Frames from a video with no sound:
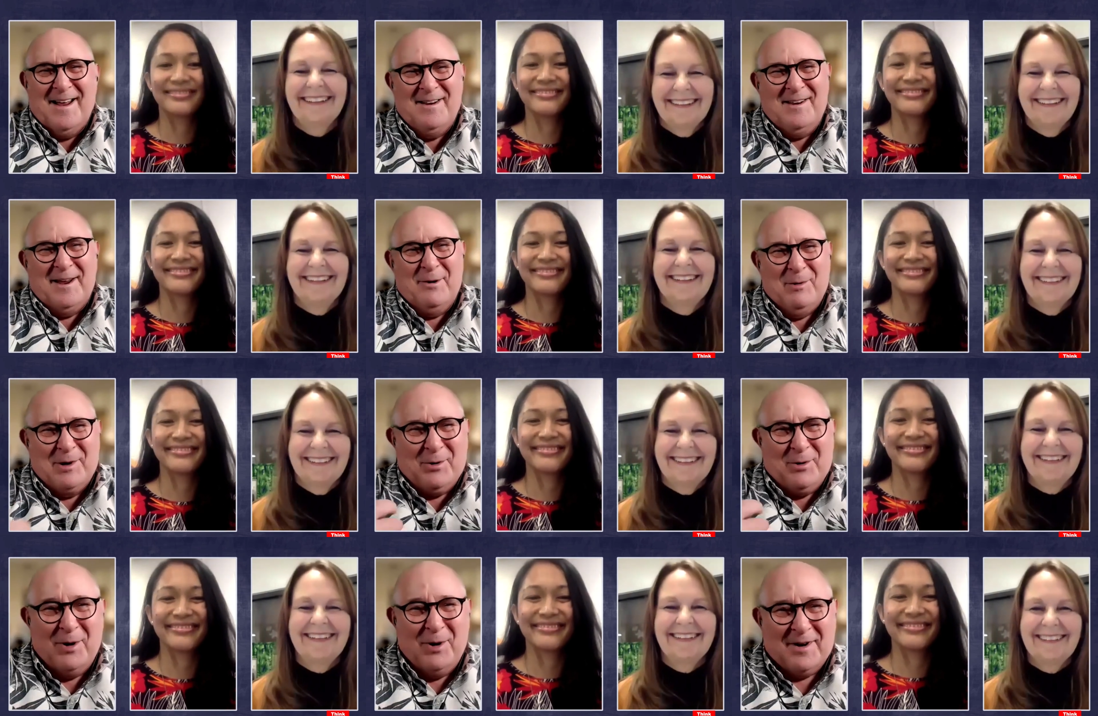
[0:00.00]
Speaker 1: and they
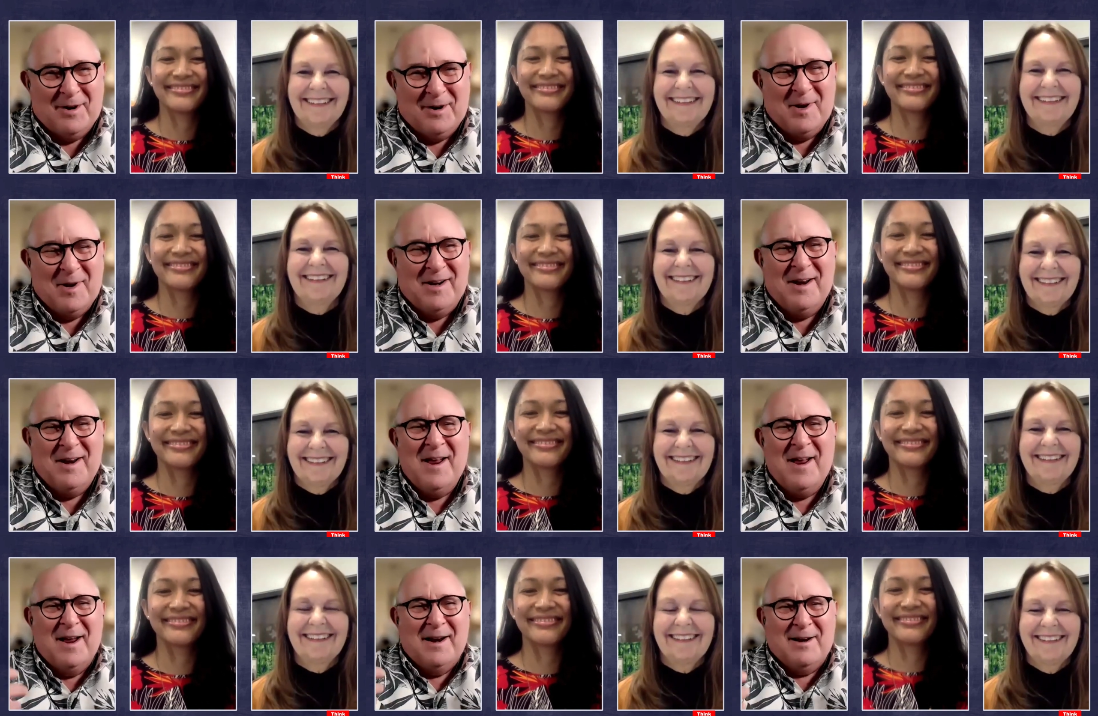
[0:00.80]
would all come in
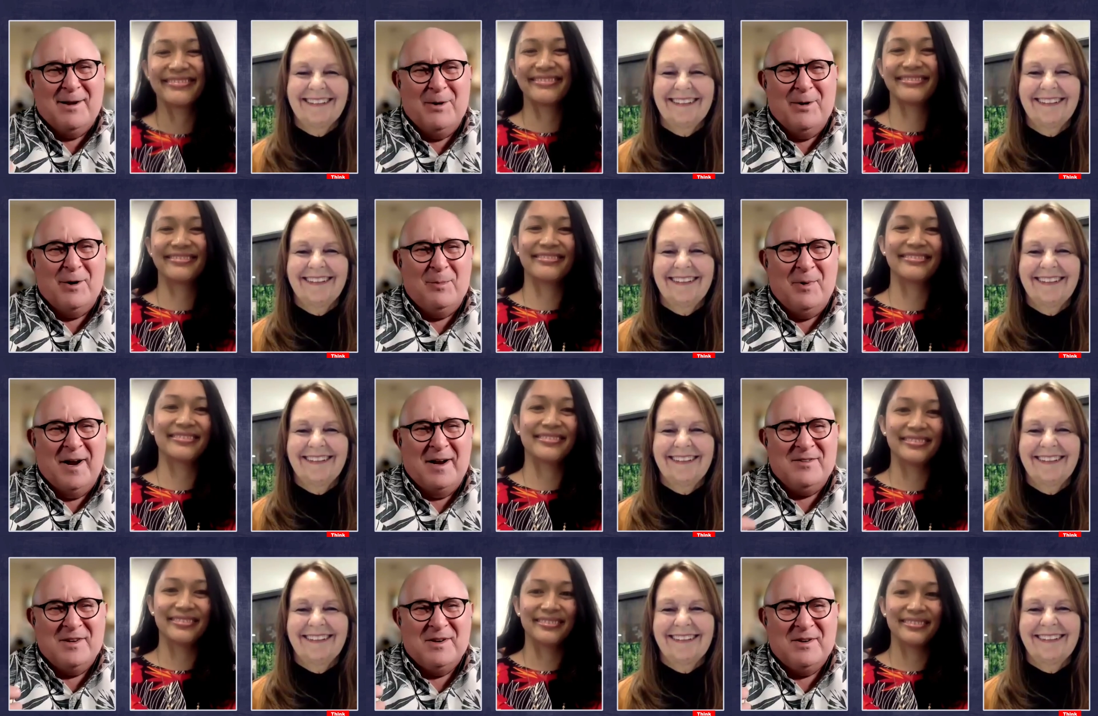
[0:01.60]
and learn
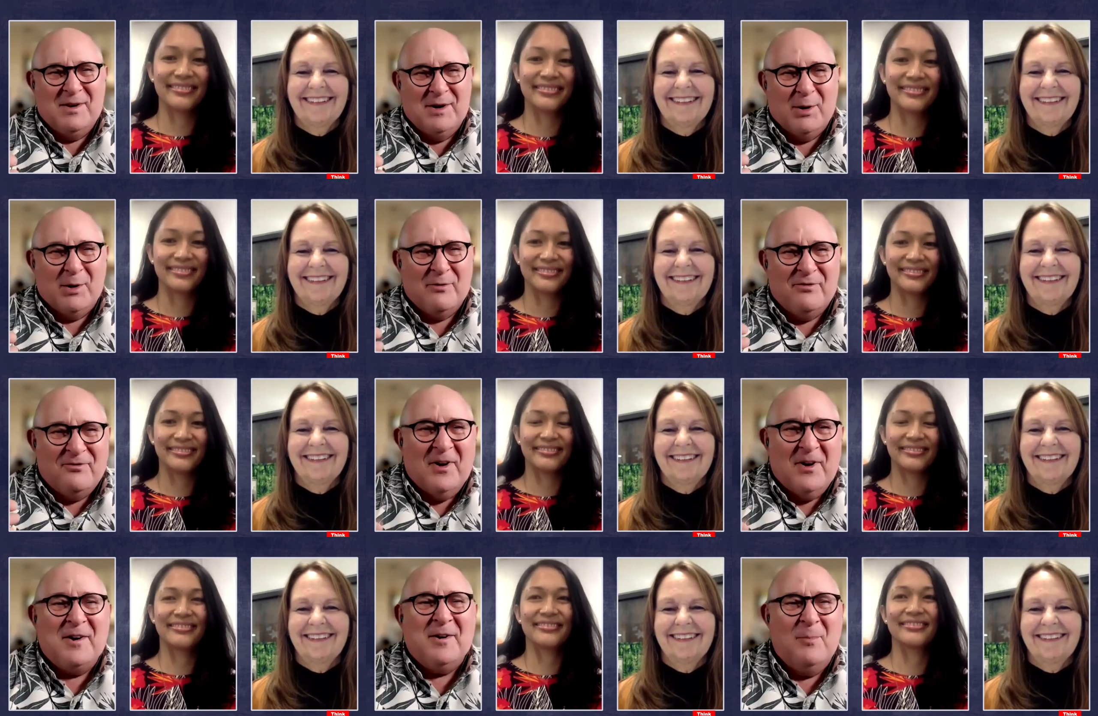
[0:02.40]
about the, you know, the
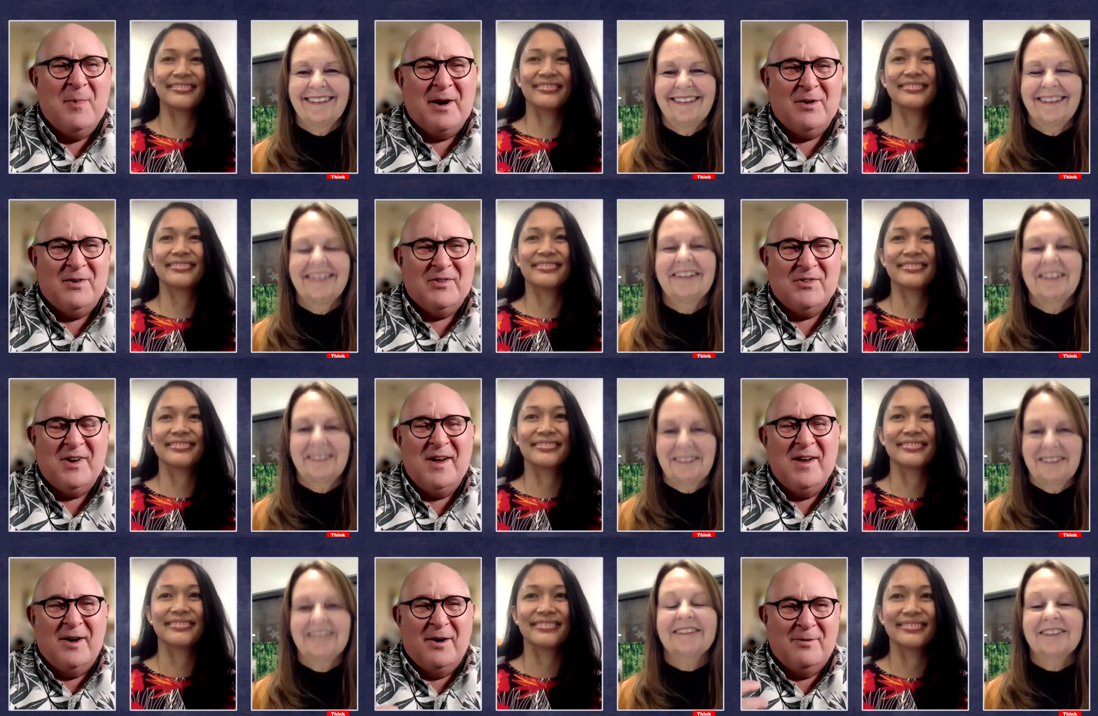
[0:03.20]
fundamentals
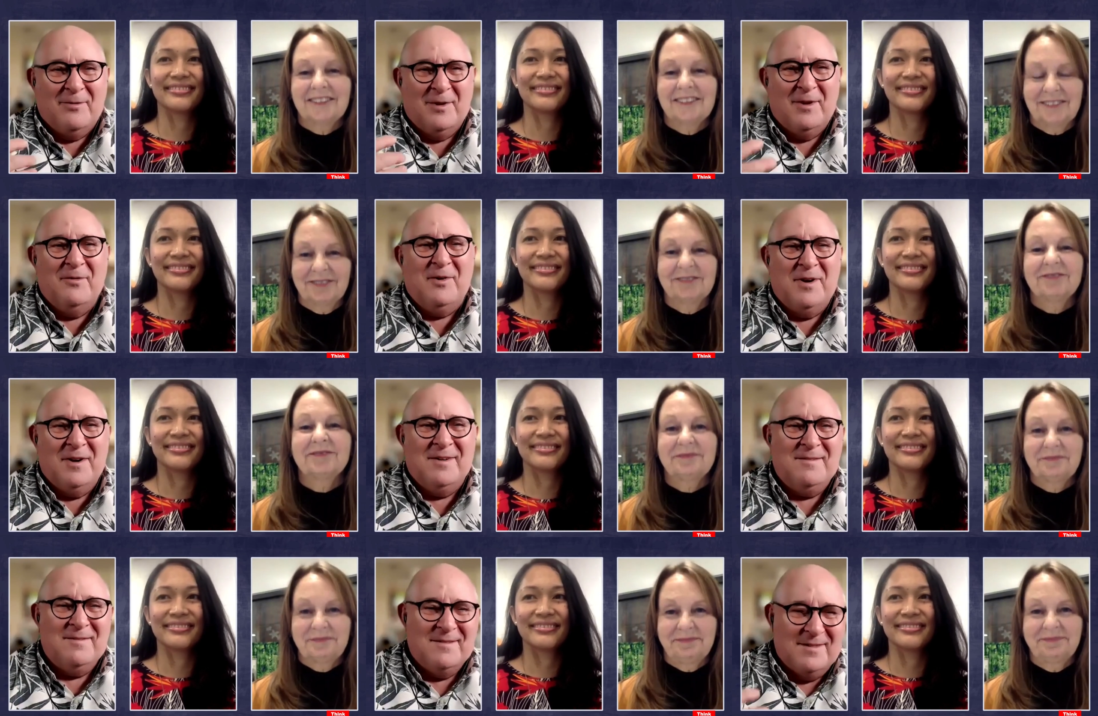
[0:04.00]
of
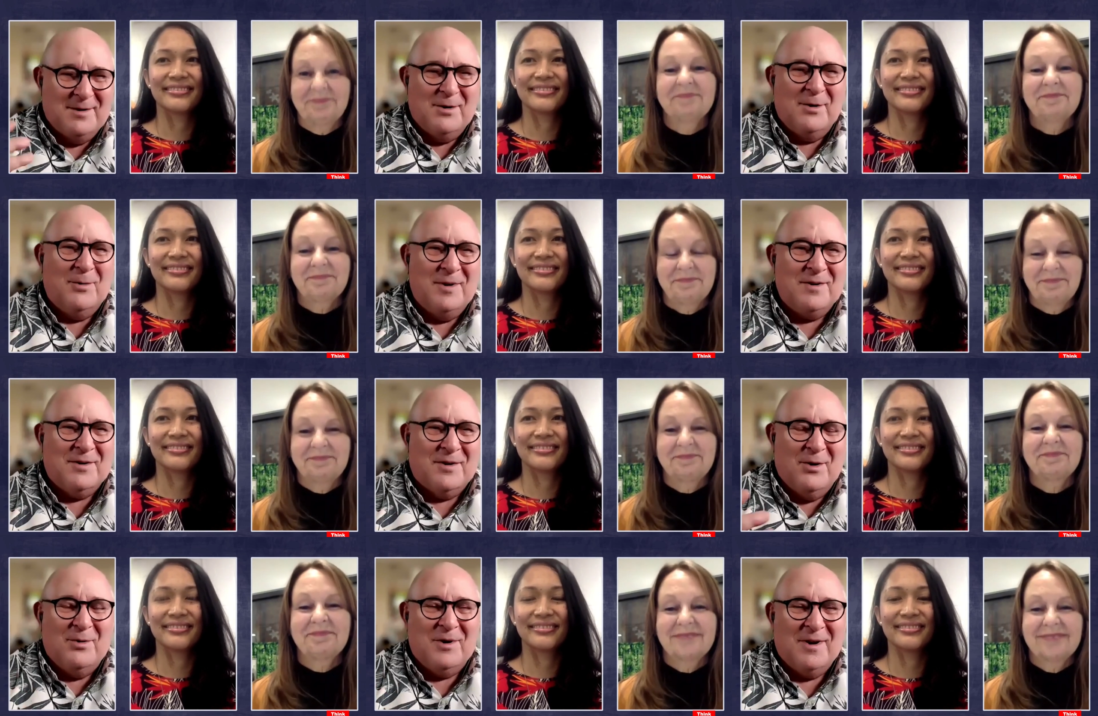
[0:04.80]
living, you know, in
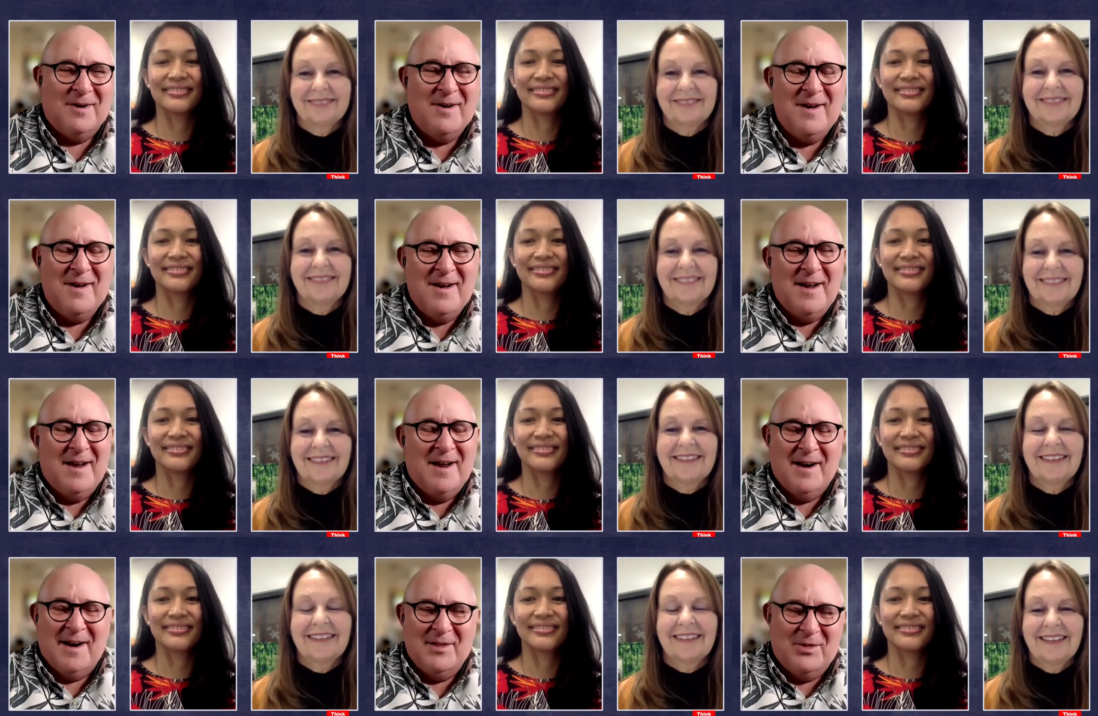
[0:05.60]
Kona.
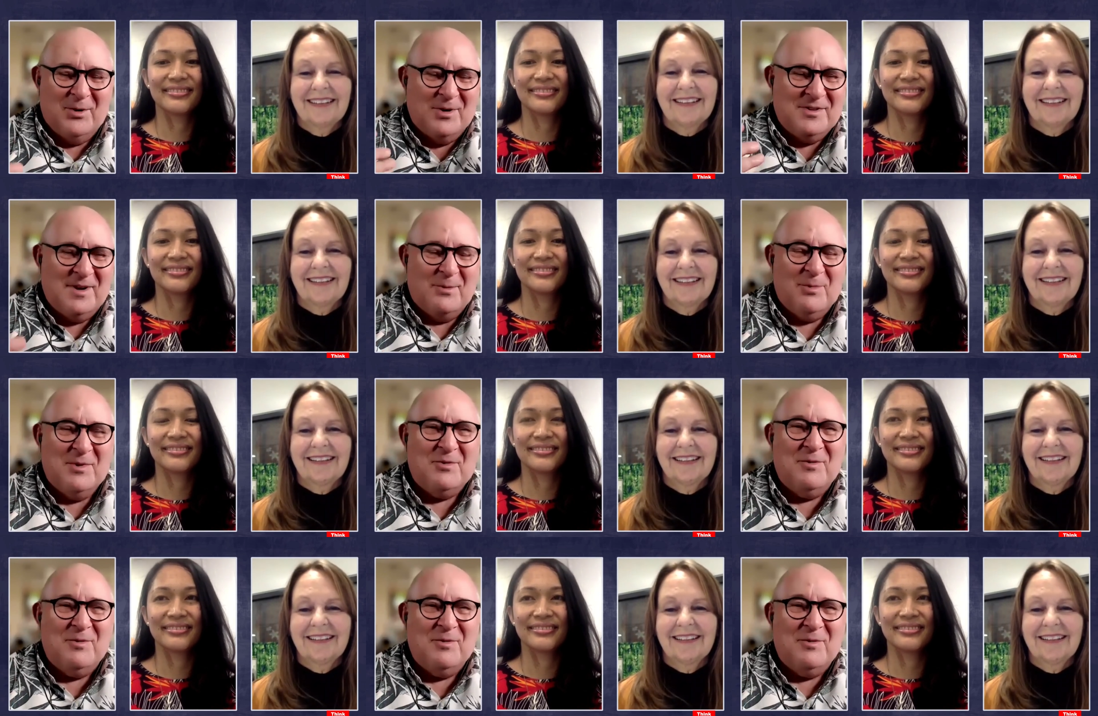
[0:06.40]
And I thought that was